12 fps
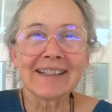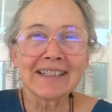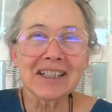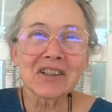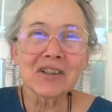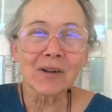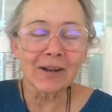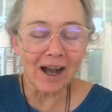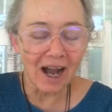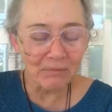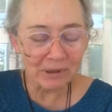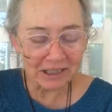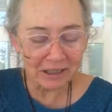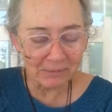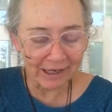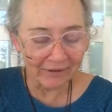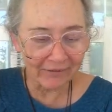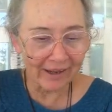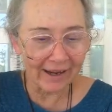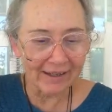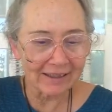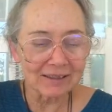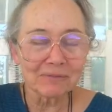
additional comment about that.